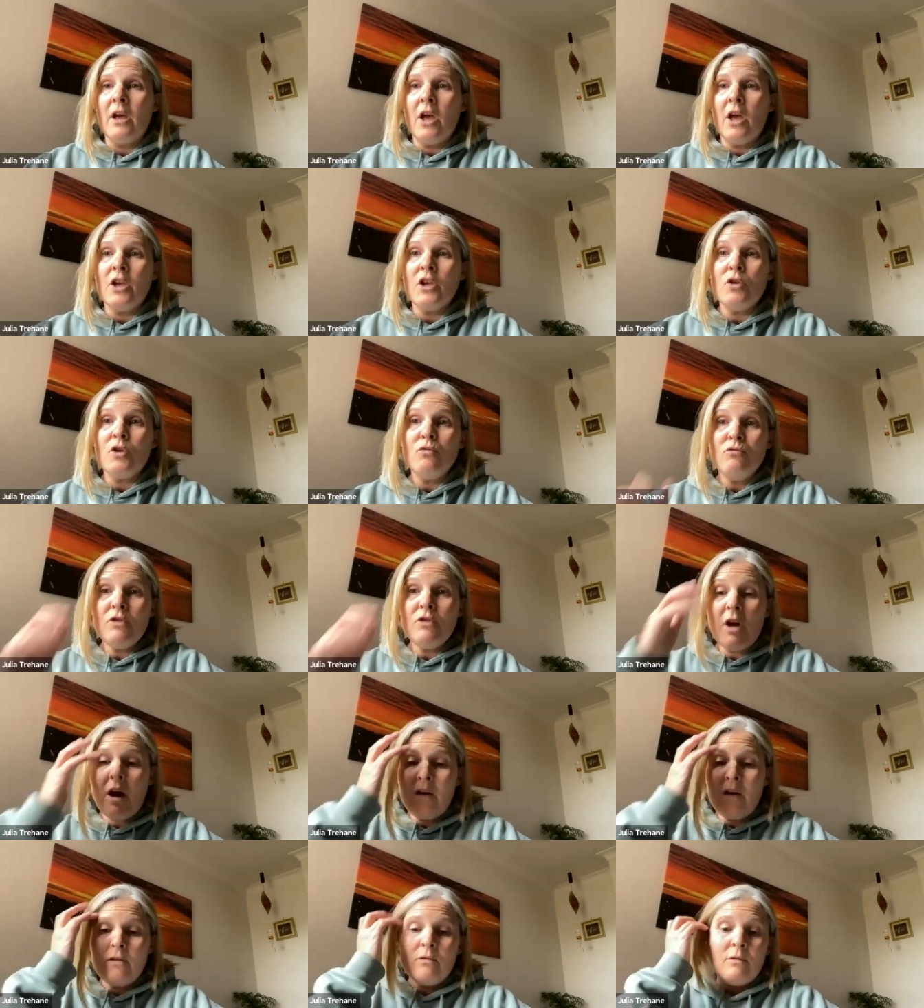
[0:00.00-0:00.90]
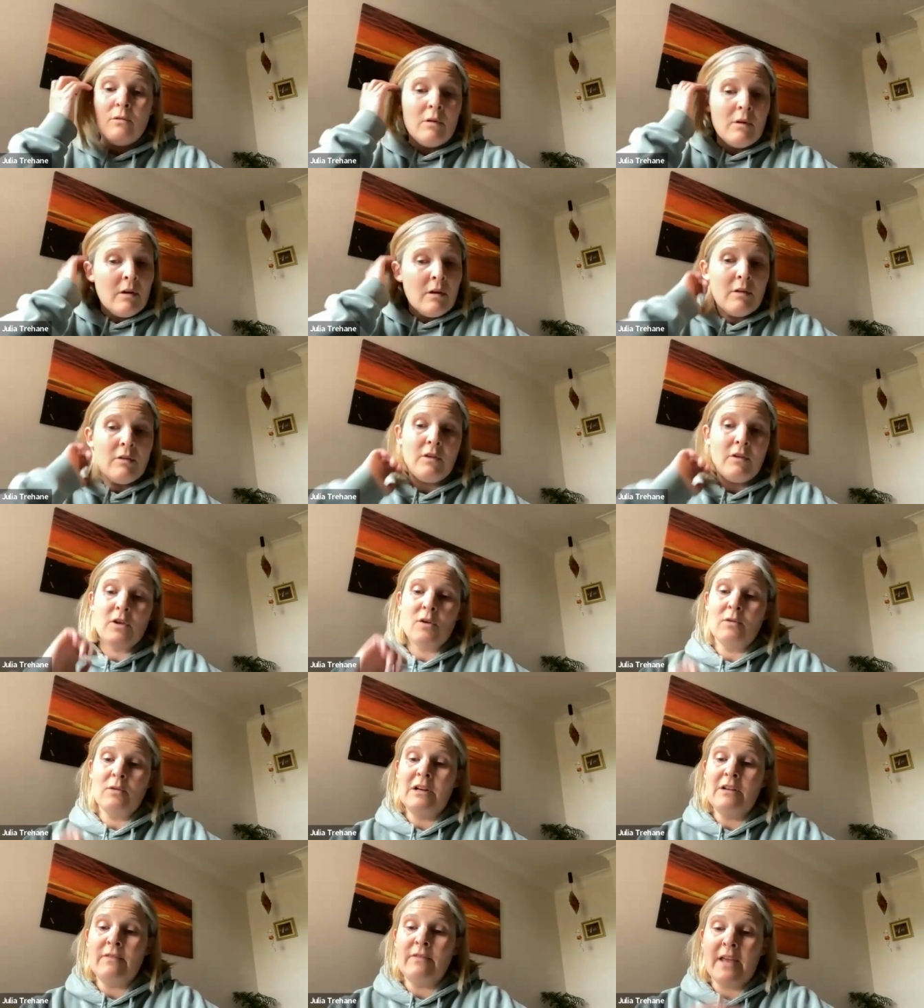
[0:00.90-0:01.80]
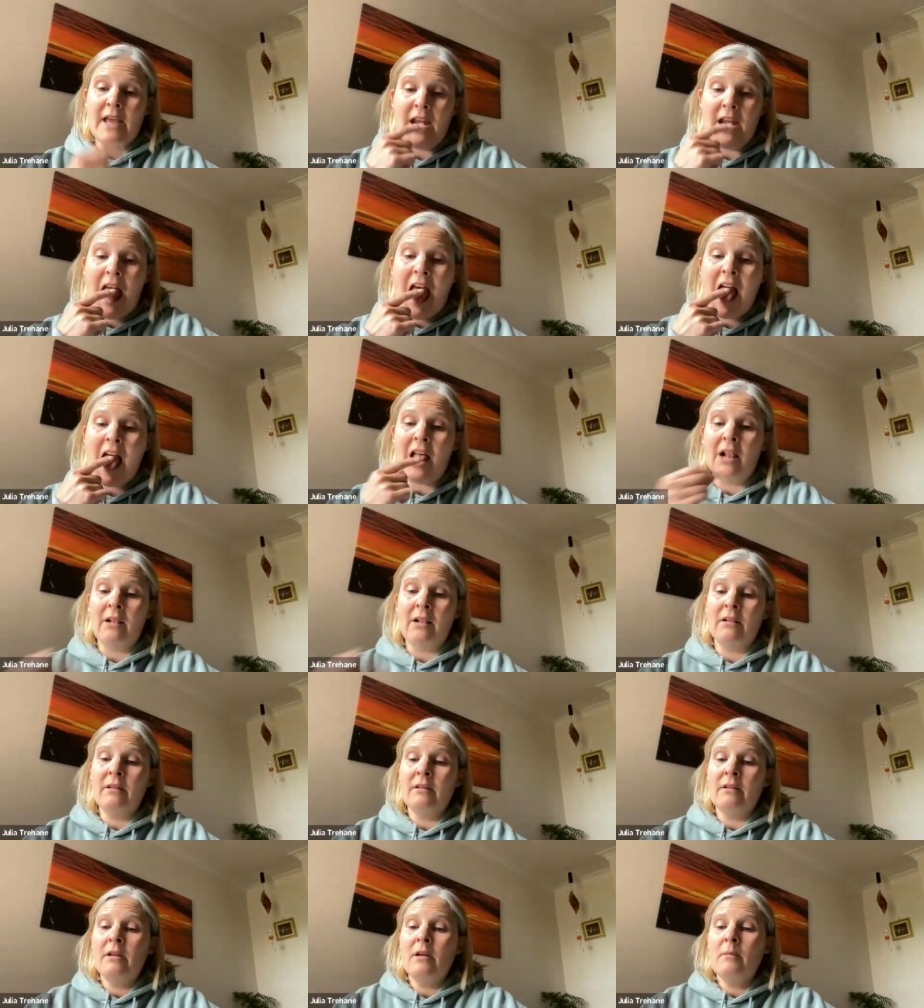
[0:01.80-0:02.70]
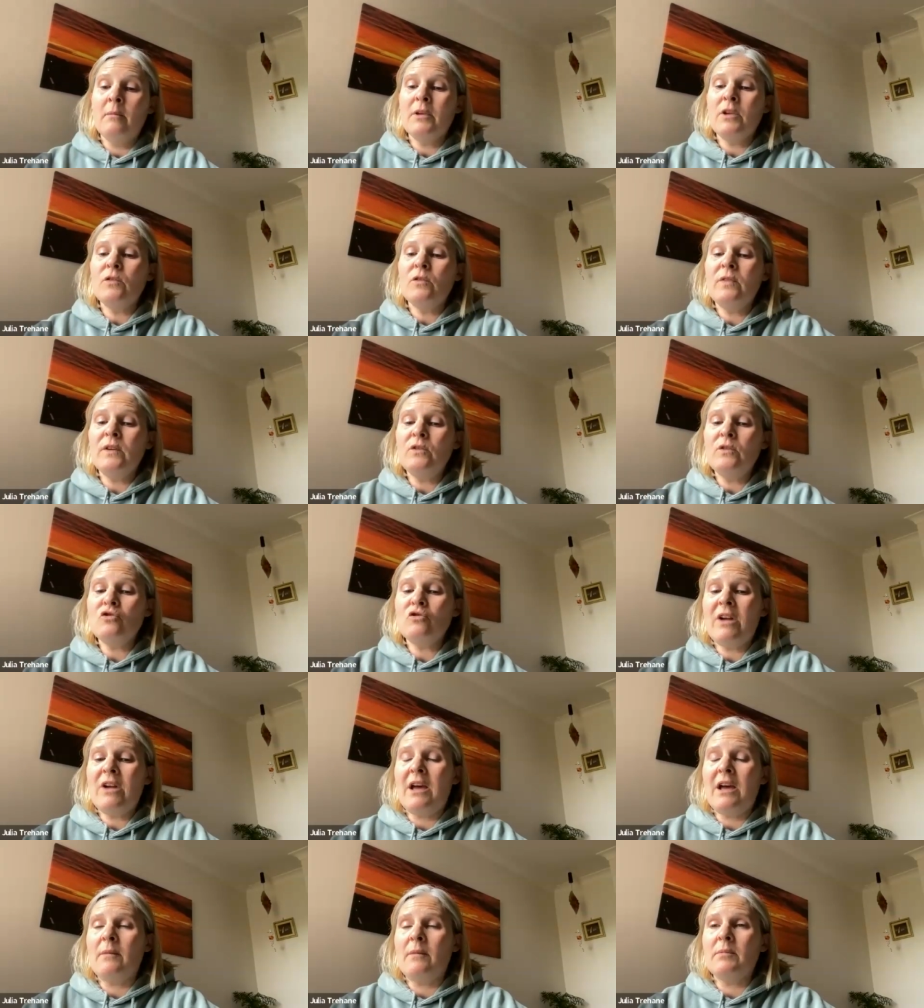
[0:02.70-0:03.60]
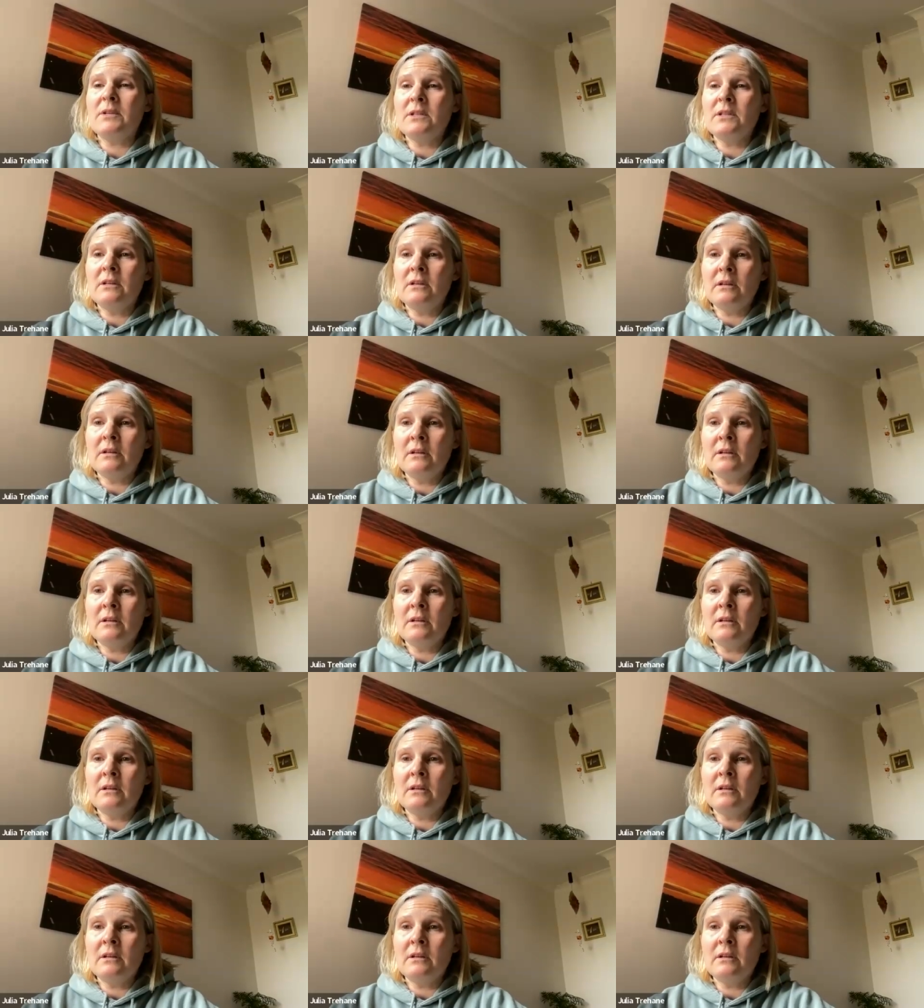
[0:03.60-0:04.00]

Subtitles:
You know that you're living in hell, but you feel trapped.